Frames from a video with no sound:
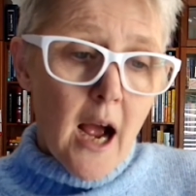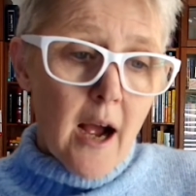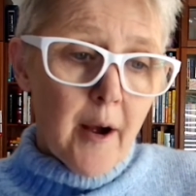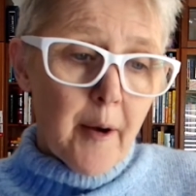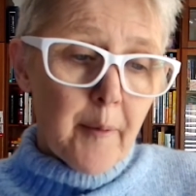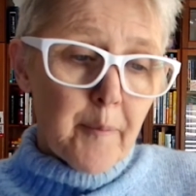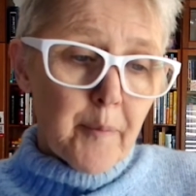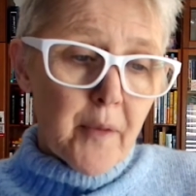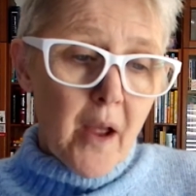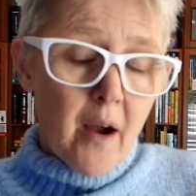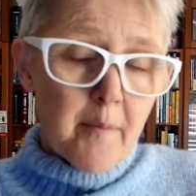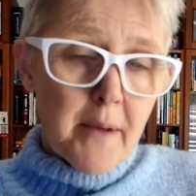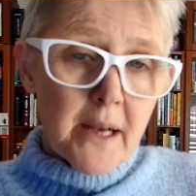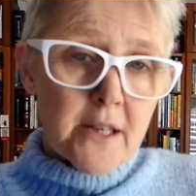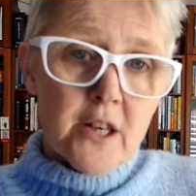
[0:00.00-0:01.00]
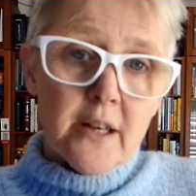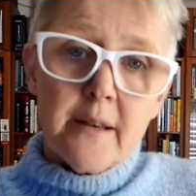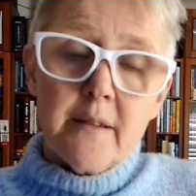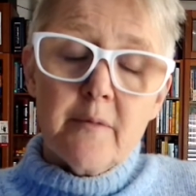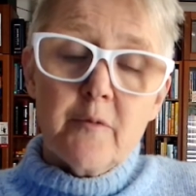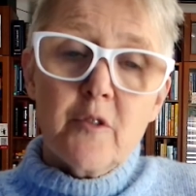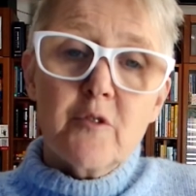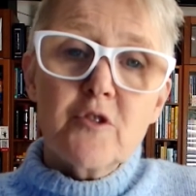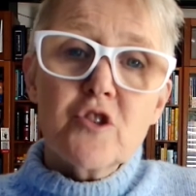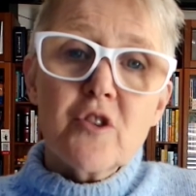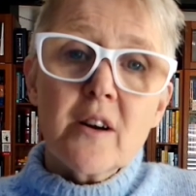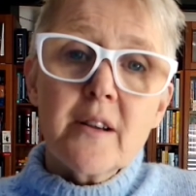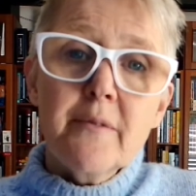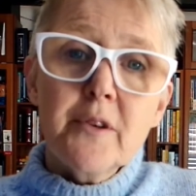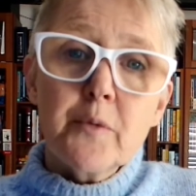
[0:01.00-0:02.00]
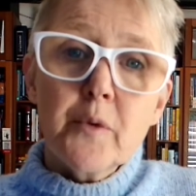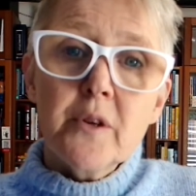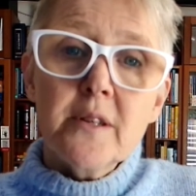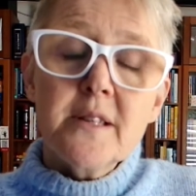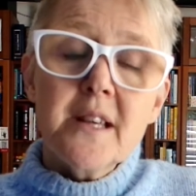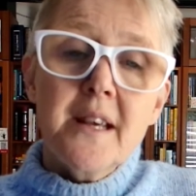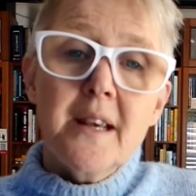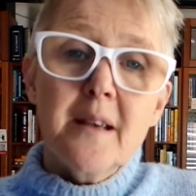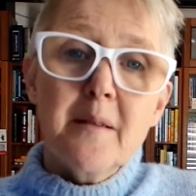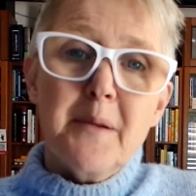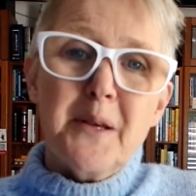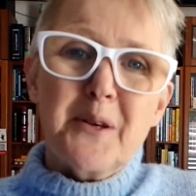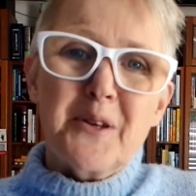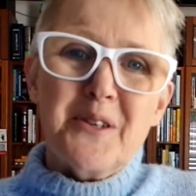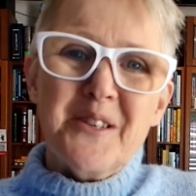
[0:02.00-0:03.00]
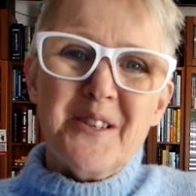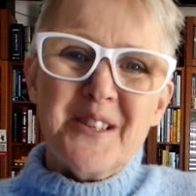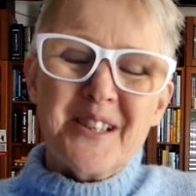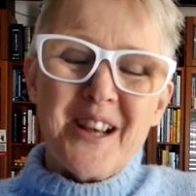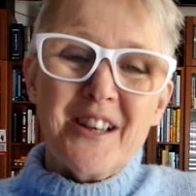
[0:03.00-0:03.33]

I'm actually struggling with words here because